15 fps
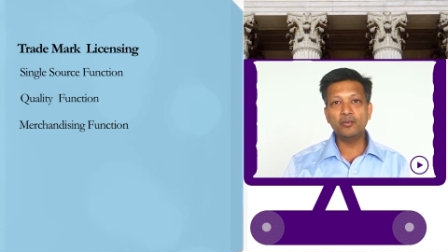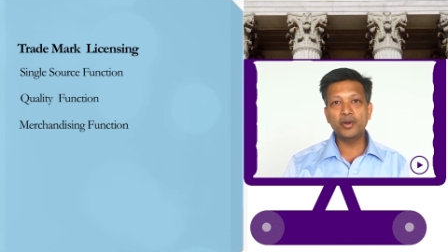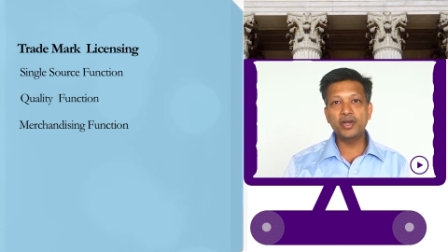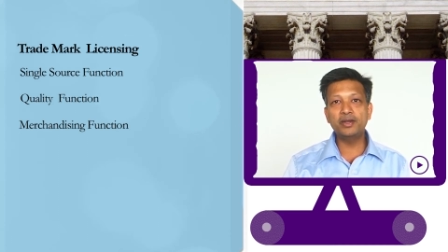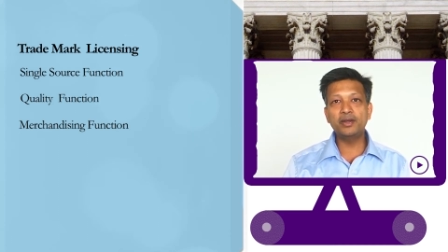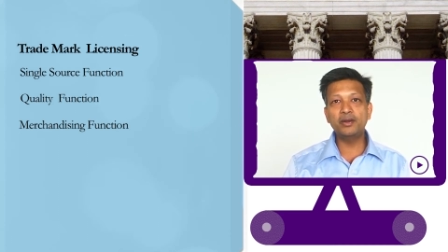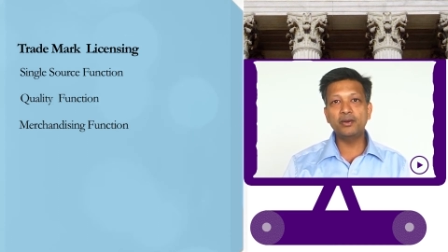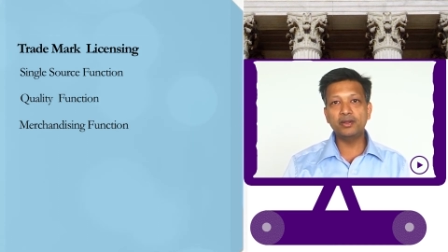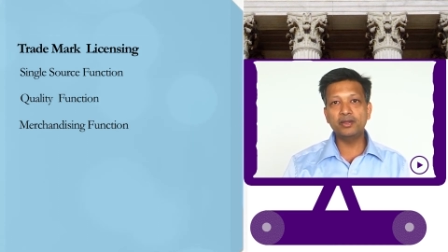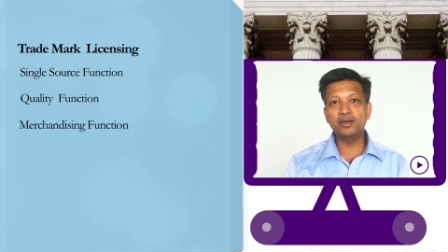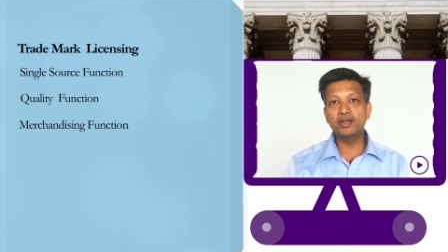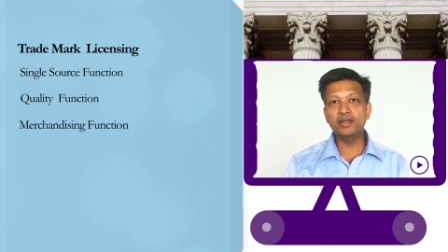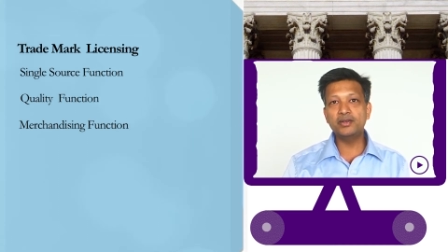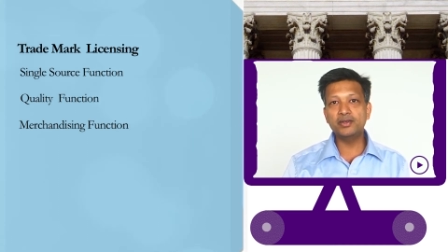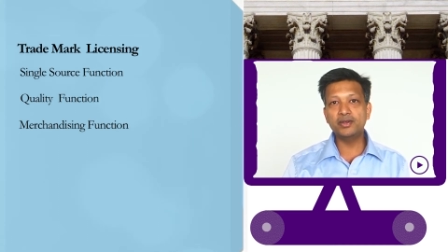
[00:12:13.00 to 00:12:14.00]
printed on the
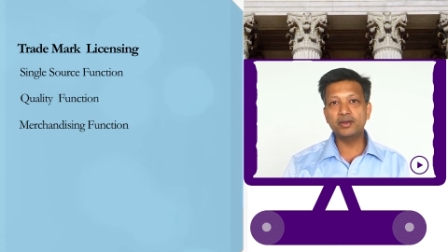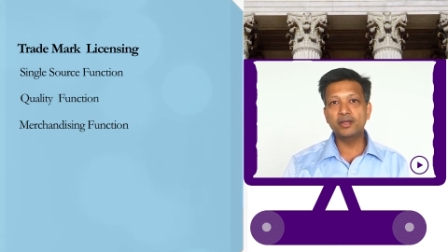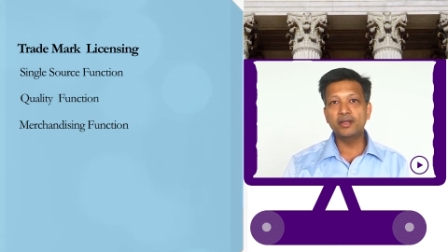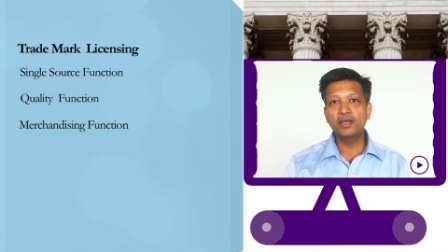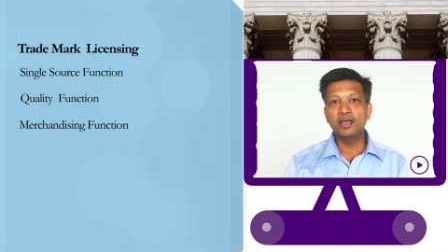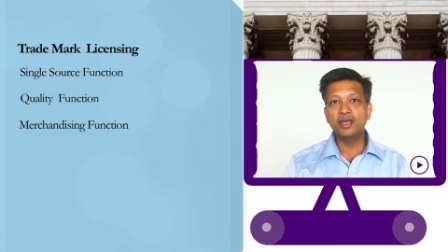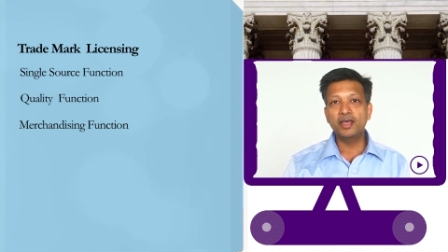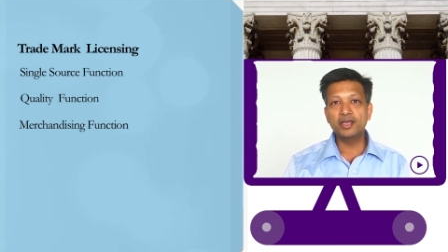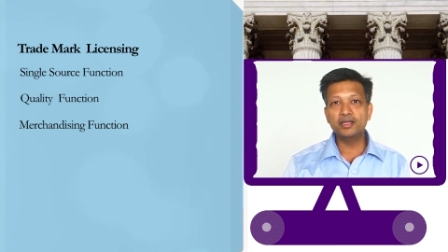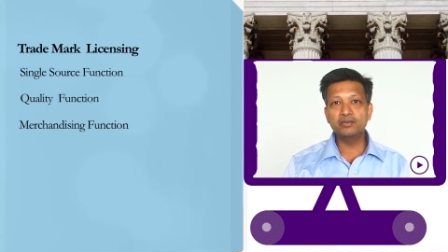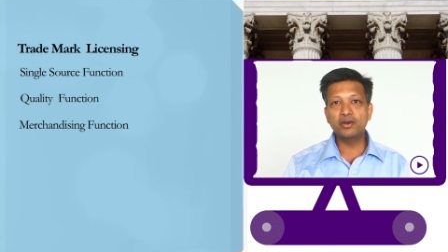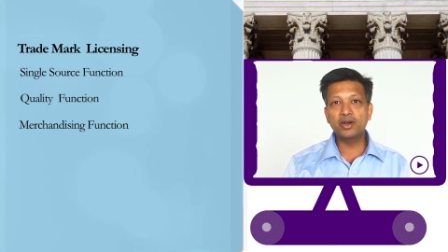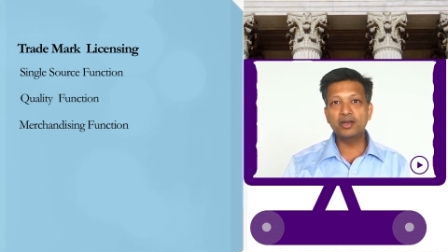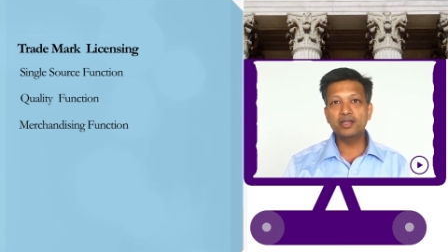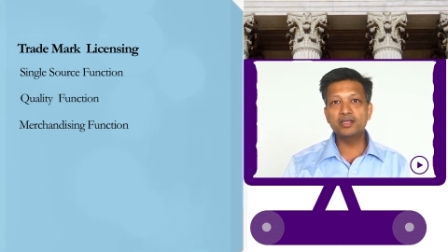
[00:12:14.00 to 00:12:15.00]
t-shirt. Has
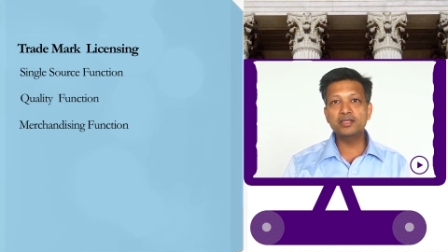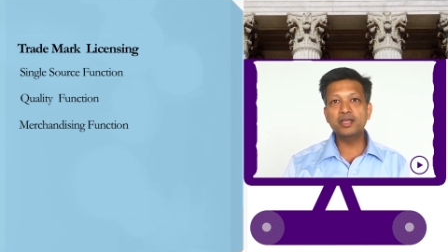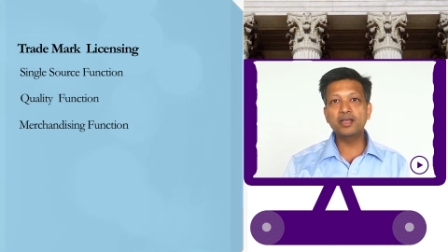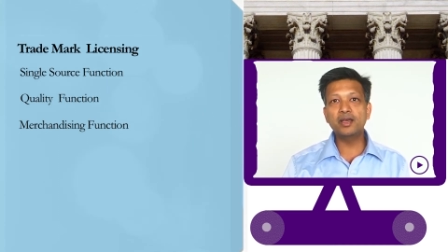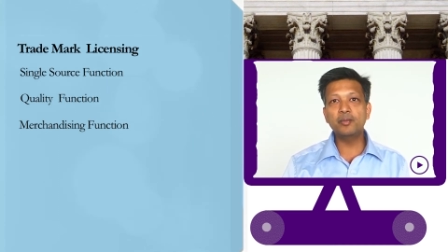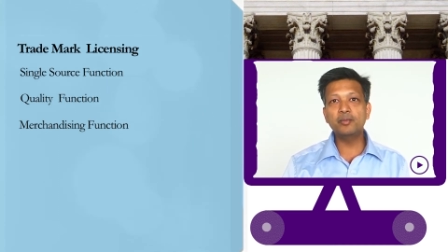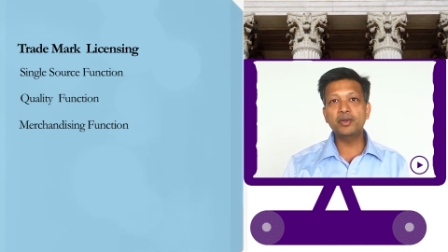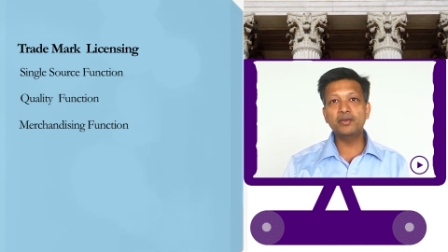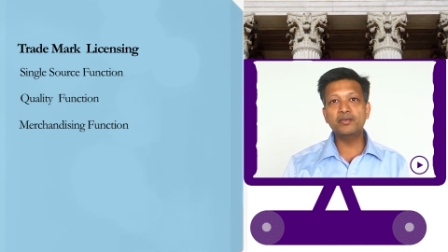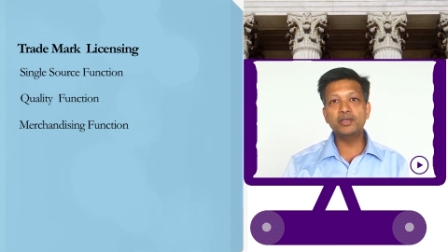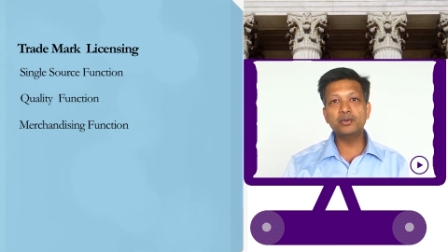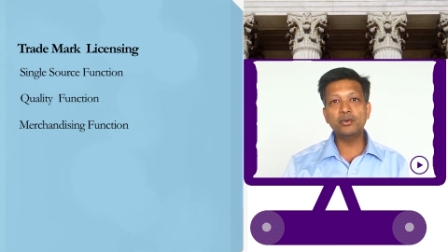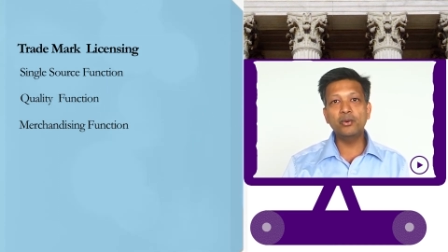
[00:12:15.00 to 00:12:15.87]
Walt Disney Company which